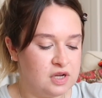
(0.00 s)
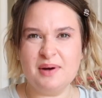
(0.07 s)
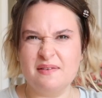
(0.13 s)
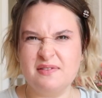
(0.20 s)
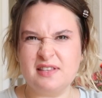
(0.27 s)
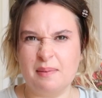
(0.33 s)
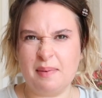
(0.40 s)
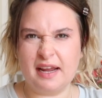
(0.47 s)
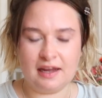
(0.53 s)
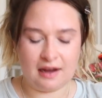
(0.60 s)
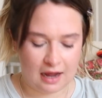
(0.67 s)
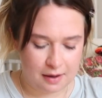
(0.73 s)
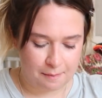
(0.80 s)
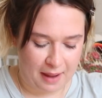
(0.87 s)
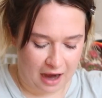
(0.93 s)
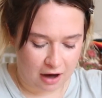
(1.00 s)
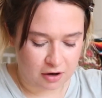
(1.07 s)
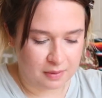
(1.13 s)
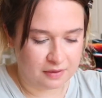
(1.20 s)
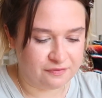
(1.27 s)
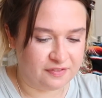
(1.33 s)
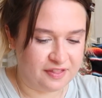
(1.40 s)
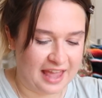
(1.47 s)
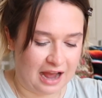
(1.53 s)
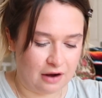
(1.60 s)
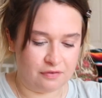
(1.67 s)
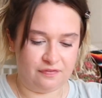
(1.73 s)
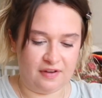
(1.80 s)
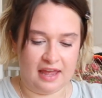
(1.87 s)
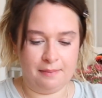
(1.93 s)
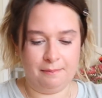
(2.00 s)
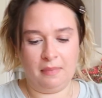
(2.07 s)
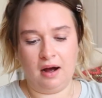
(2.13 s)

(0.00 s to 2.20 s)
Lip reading: I do have some I could kind of pair it with for the outfit in